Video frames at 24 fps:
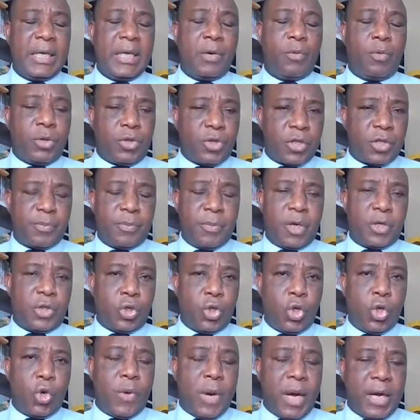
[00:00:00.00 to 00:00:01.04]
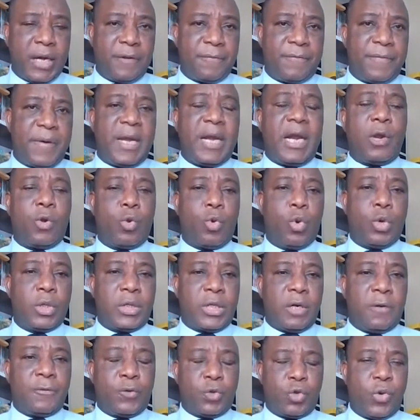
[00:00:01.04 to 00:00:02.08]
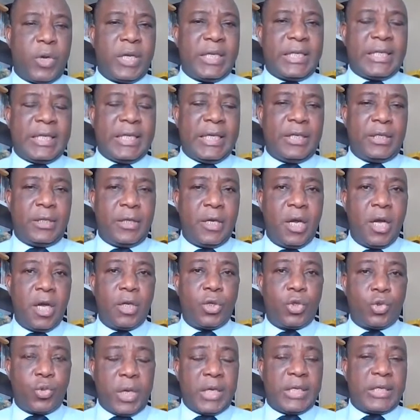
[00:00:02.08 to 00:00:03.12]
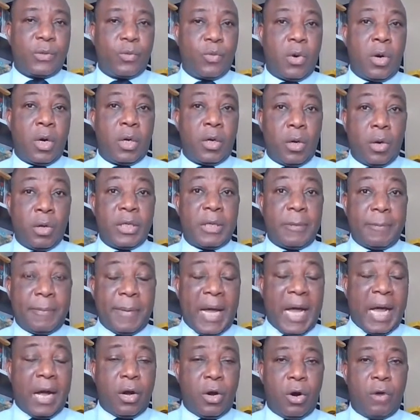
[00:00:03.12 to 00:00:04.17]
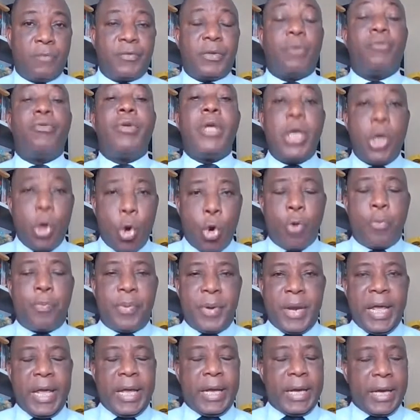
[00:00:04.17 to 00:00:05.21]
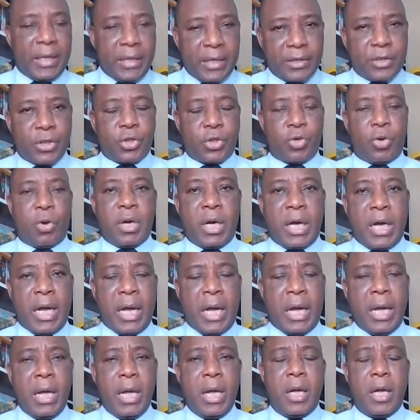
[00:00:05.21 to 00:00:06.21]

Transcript: which is much lower in the final quarter of 2021 on the back of the reopening and the stronger